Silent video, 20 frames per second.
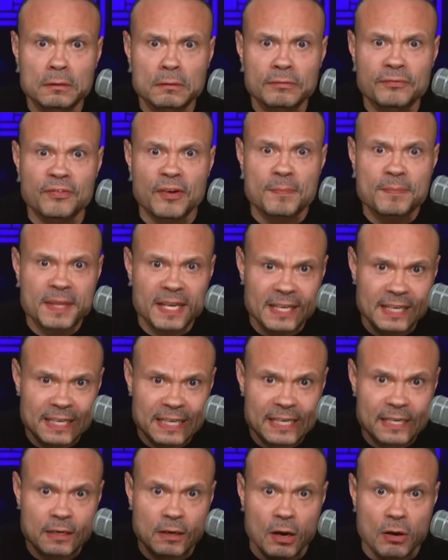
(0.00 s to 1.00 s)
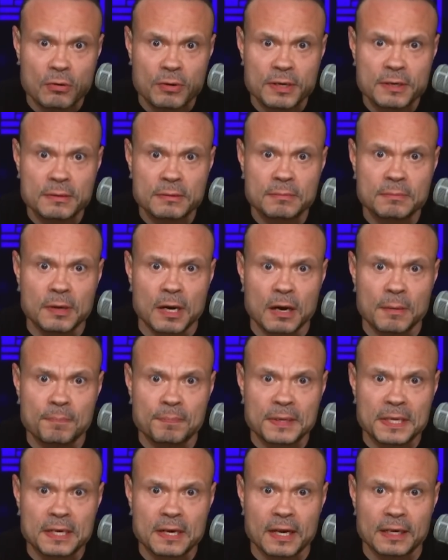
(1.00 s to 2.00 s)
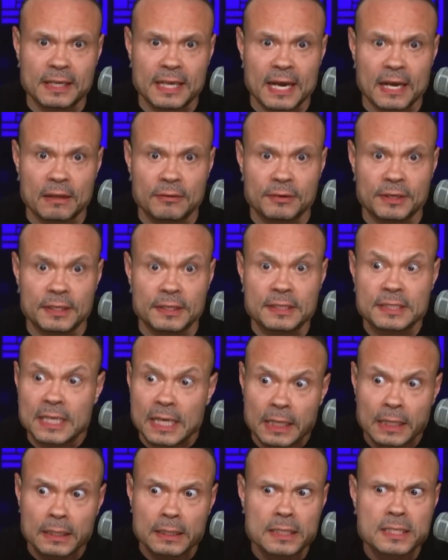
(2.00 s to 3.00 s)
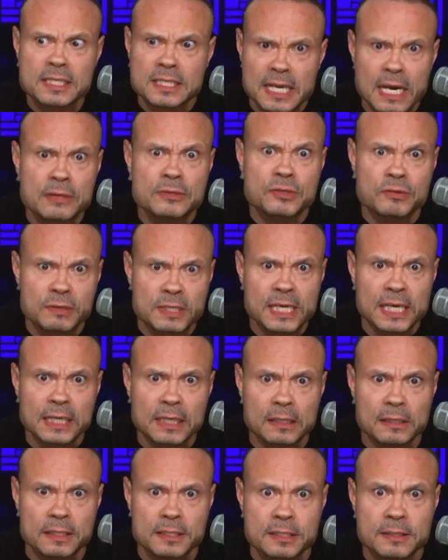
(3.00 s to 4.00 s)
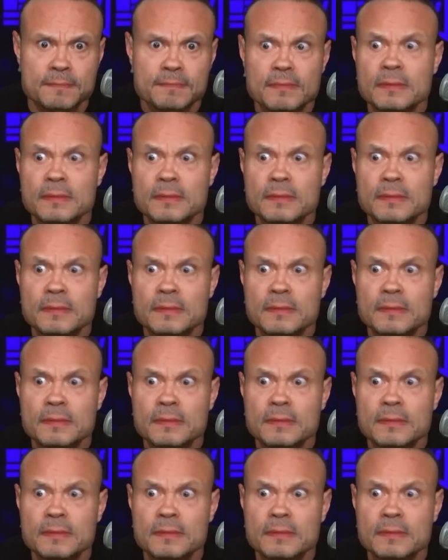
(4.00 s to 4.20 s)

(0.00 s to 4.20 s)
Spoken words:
from the Geek Owen Peanut Gallery. He's like, this sounds ridiculous.